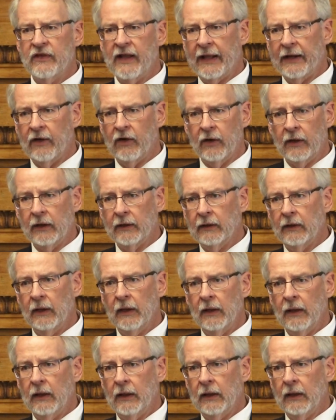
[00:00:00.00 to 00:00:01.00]
that
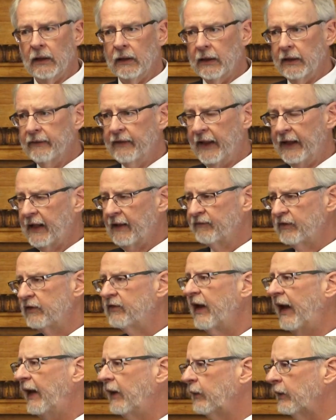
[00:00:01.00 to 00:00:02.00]
have
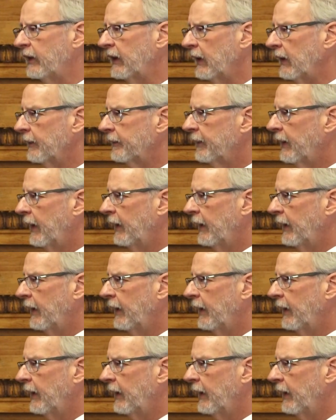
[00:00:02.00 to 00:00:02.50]
integrity?